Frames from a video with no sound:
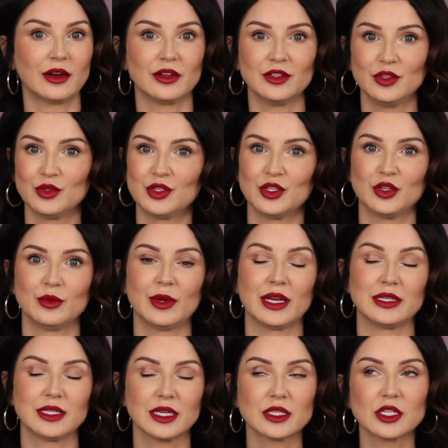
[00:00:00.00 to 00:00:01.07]
on YouTube
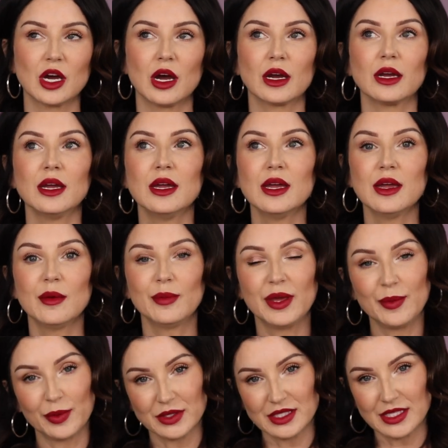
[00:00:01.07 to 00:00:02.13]
and TikTok.
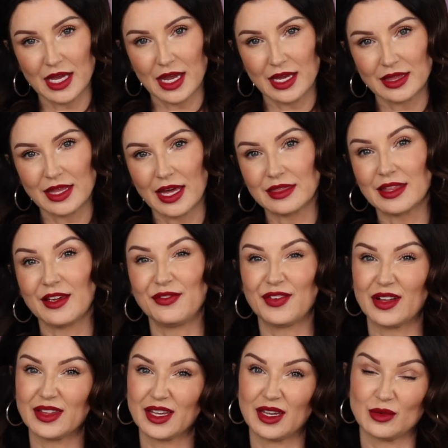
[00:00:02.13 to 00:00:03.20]
People saying that they
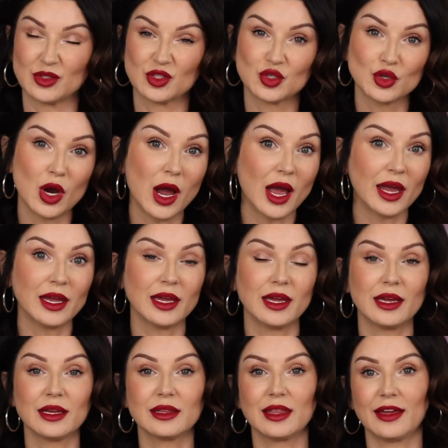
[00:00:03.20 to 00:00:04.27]
felt like it was drying,